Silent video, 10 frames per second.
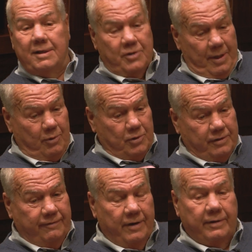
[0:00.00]
So he puts
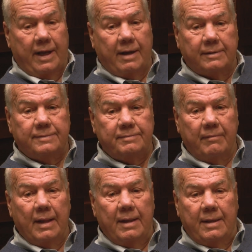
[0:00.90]
the phone down.
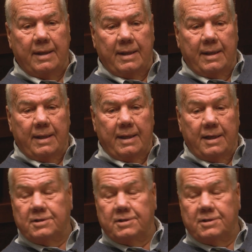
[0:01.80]
He